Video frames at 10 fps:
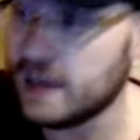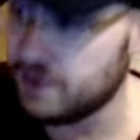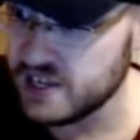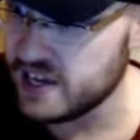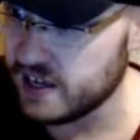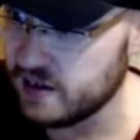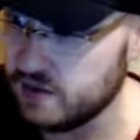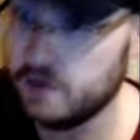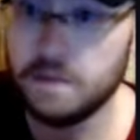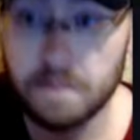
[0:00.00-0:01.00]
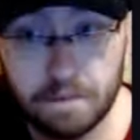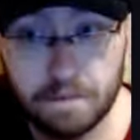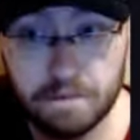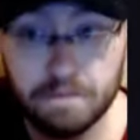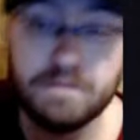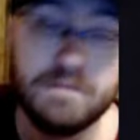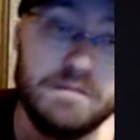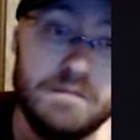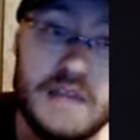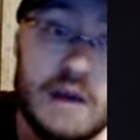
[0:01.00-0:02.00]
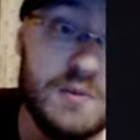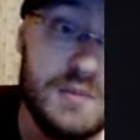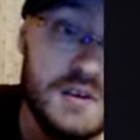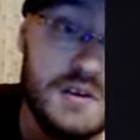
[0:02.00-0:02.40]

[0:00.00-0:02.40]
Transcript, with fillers: the end. That would be...